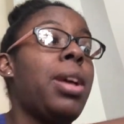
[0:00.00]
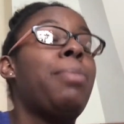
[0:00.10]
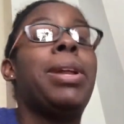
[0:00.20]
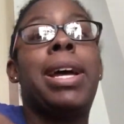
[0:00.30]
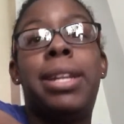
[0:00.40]

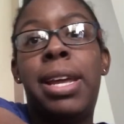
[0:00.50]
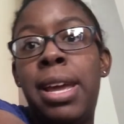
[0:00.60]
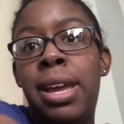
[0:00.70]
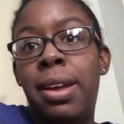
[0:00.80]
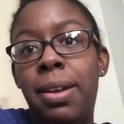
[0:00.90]
But I
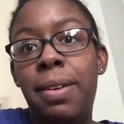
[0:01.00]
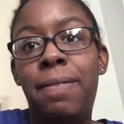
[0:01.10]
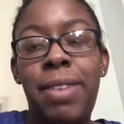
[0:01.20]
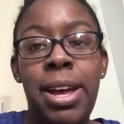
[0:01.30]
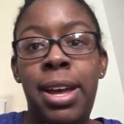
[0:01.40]
did
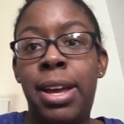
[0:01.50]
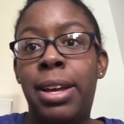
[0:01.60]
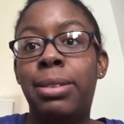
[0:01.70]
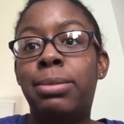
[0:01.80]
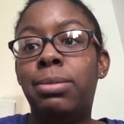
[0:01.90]
find